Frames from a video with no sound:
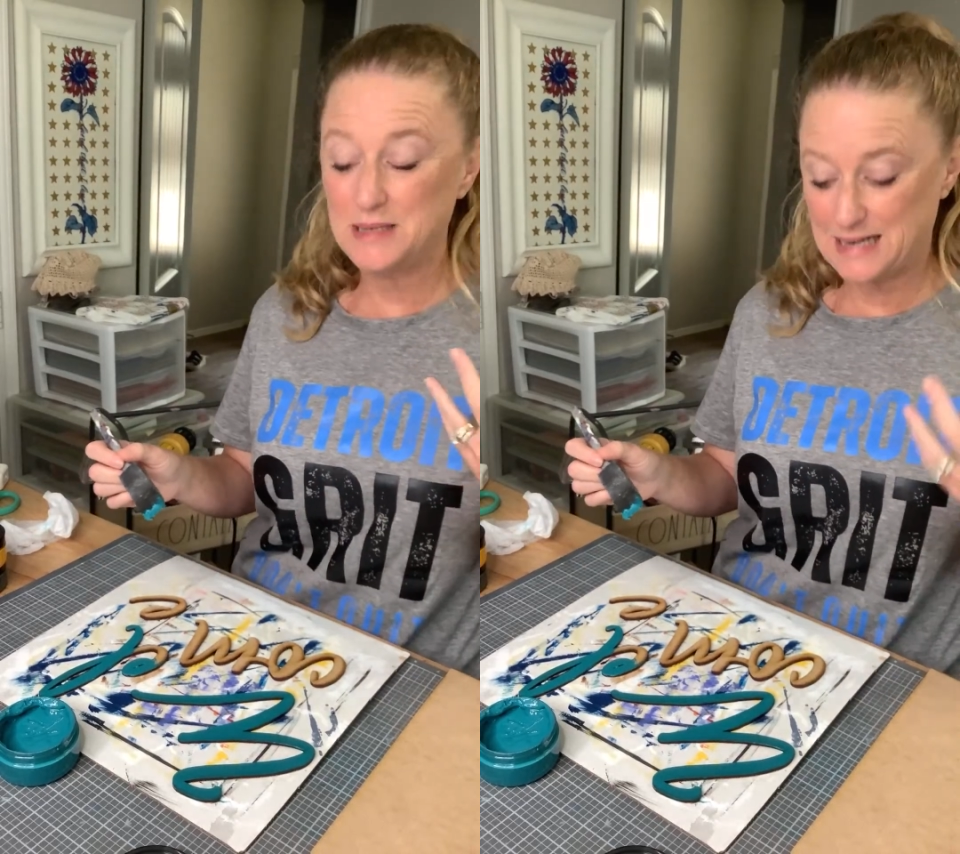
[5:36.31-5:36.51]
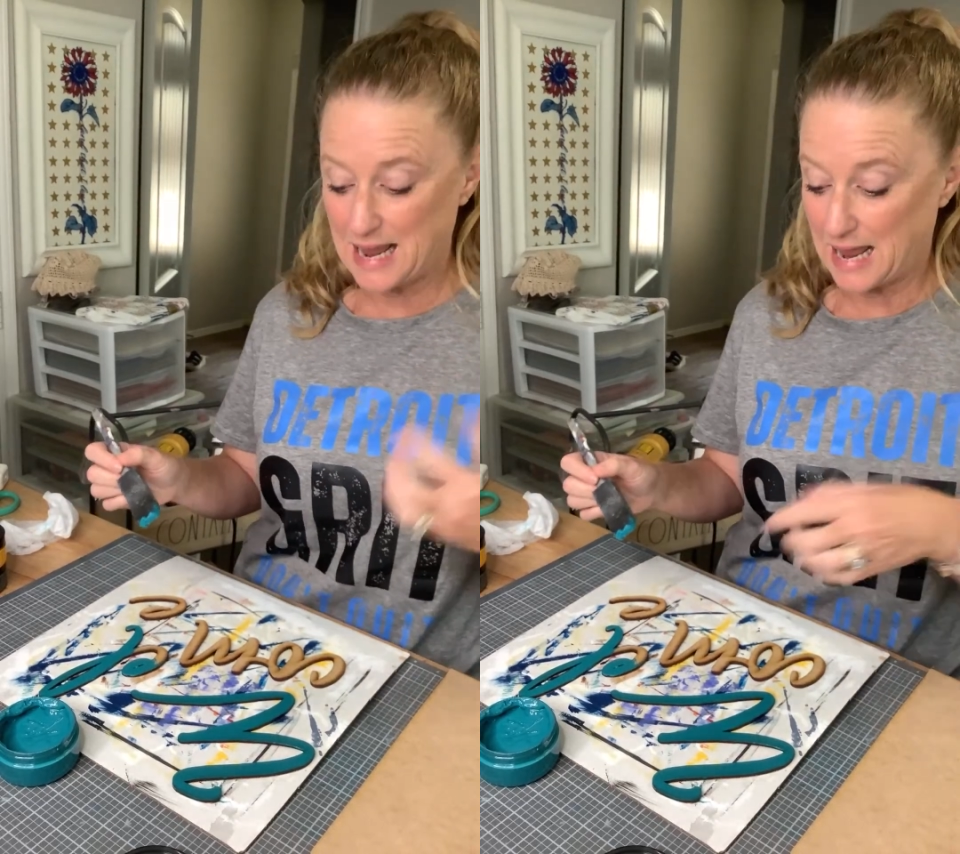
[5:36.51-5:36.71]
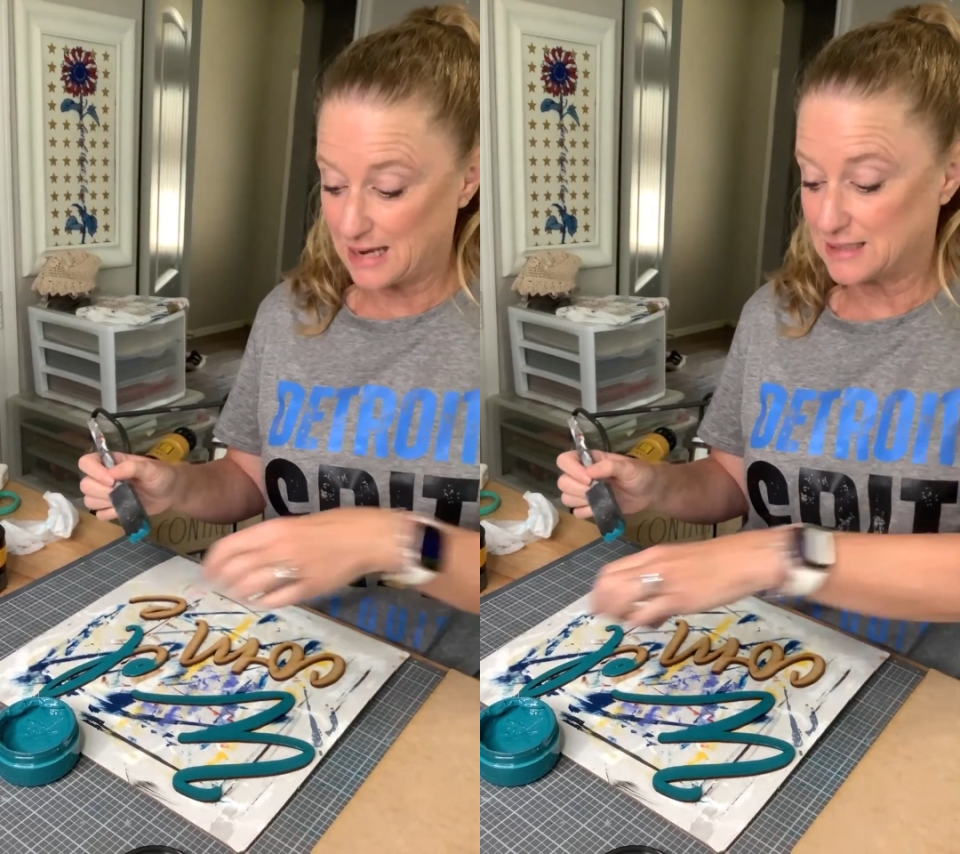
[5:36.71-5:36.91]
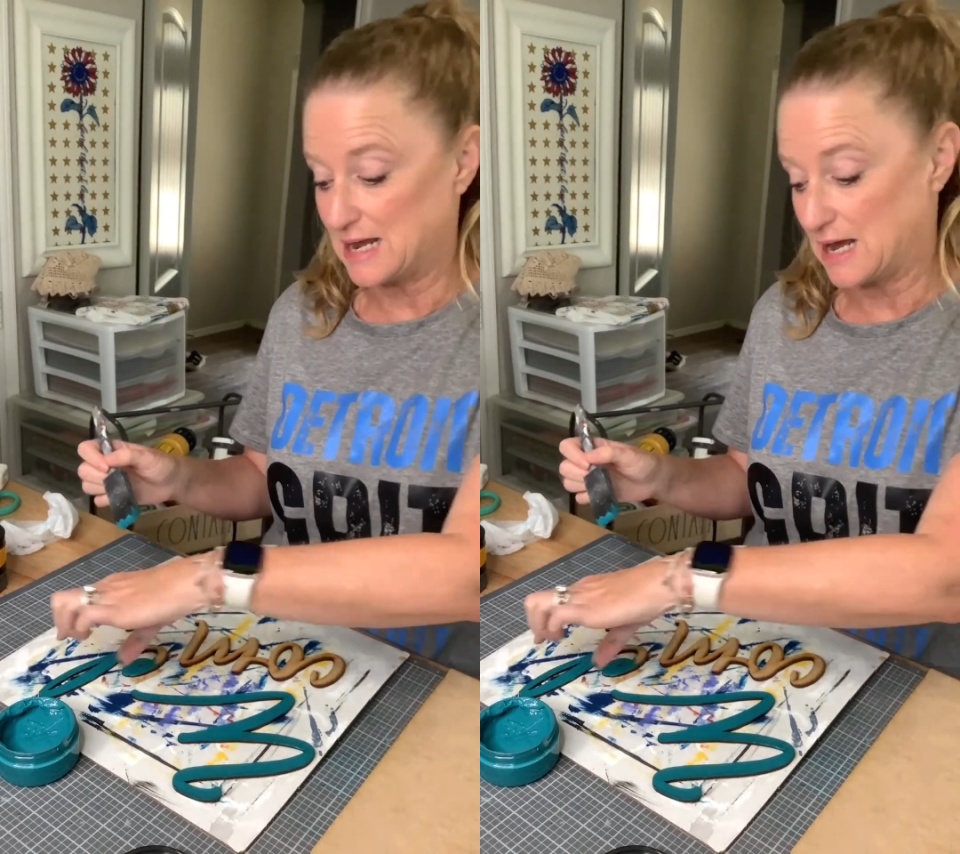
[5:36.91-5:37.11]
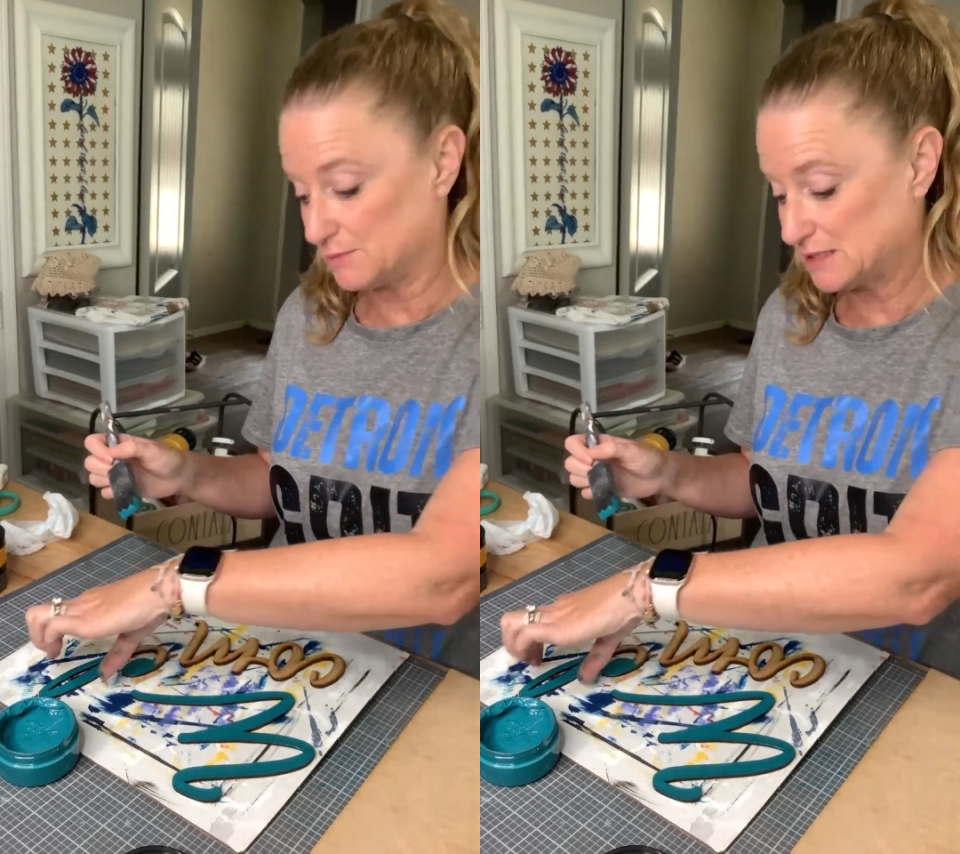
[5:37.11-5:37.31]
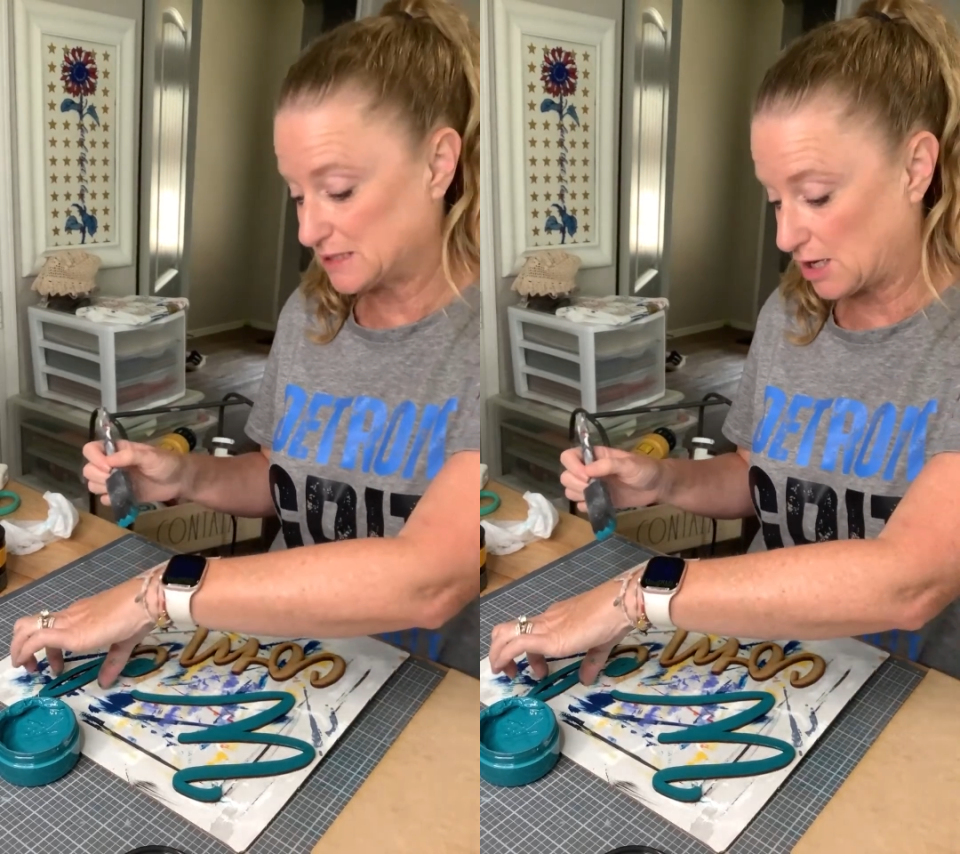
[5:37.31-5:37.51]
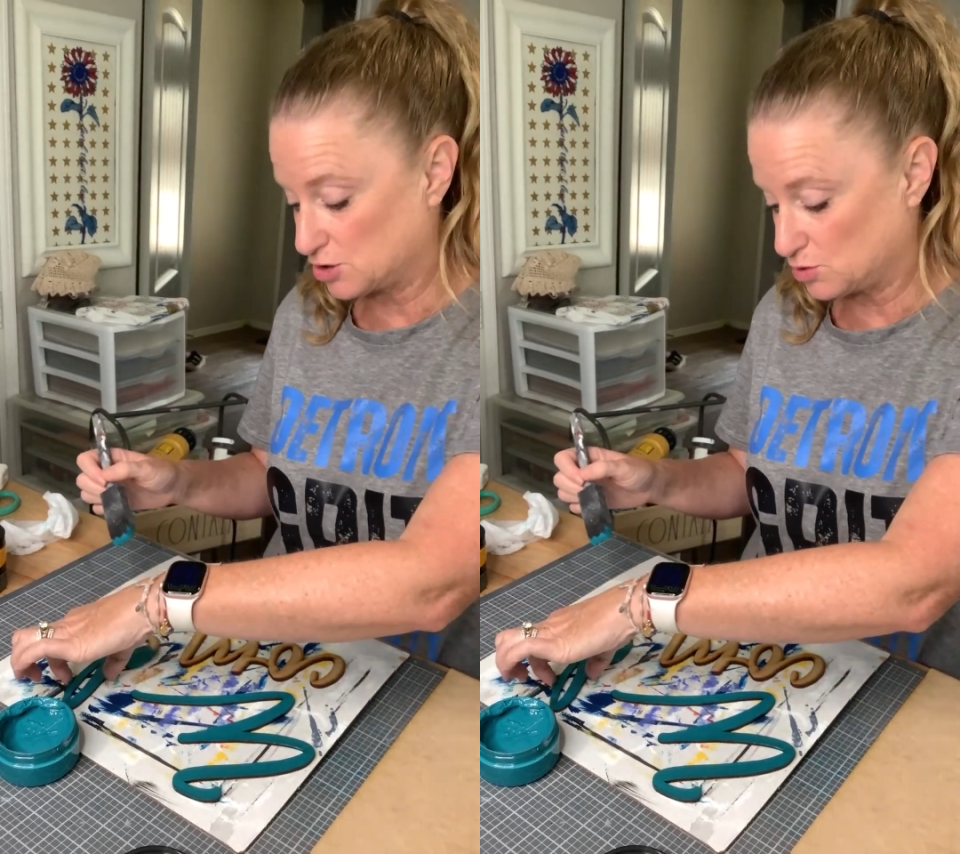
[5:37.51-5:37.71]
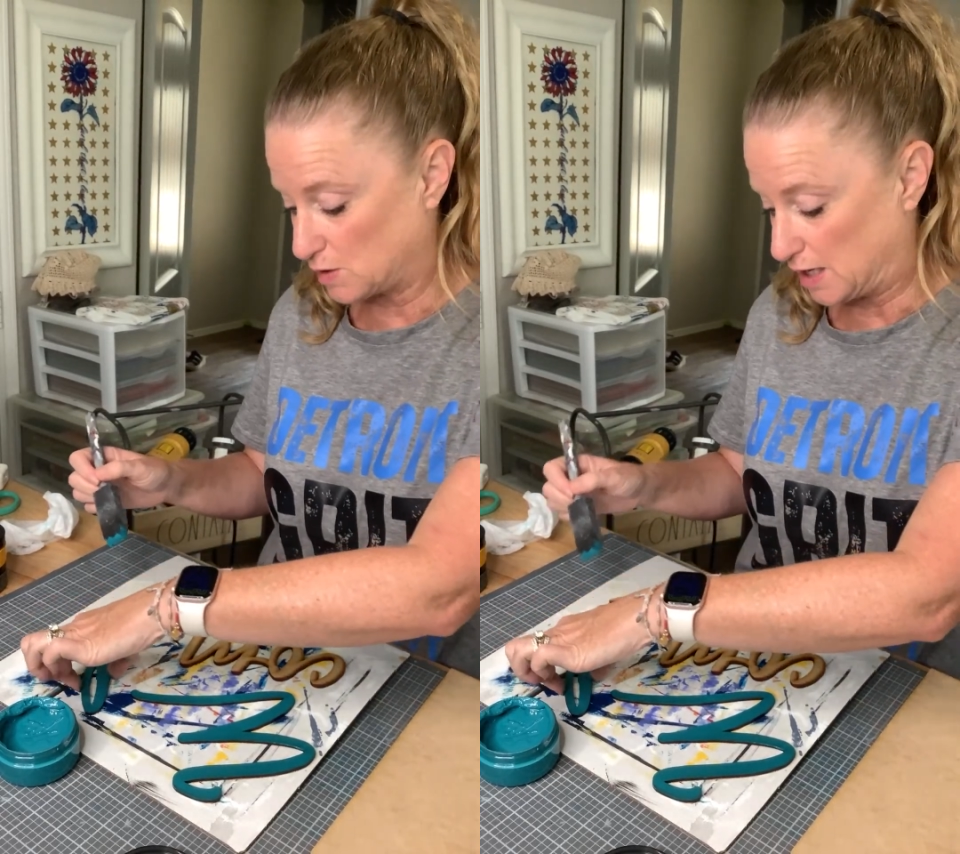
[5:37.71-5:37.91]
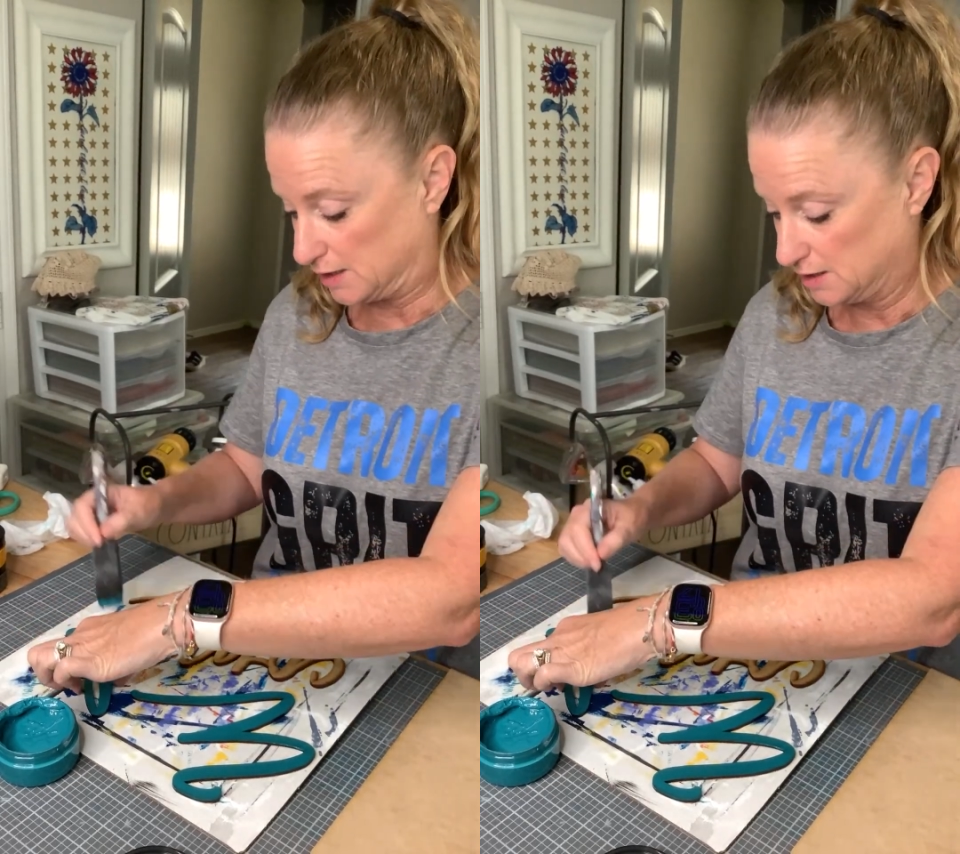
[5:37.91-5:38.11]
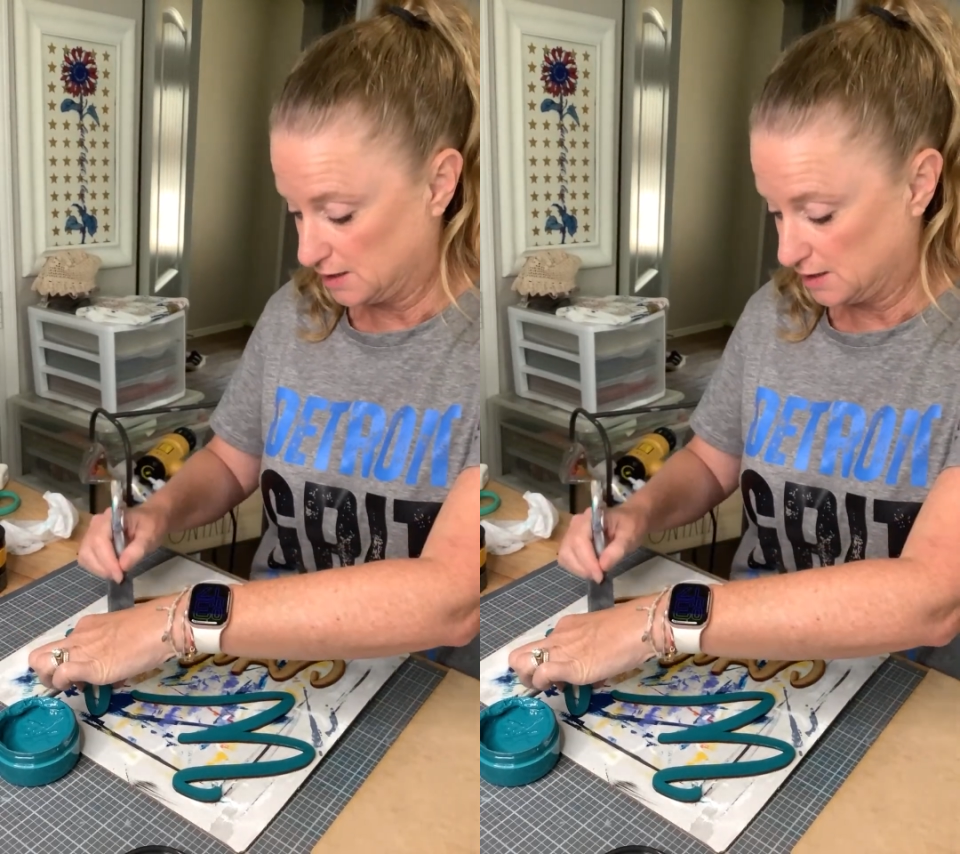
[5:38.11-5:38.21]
in handy. I'm going to tell you what,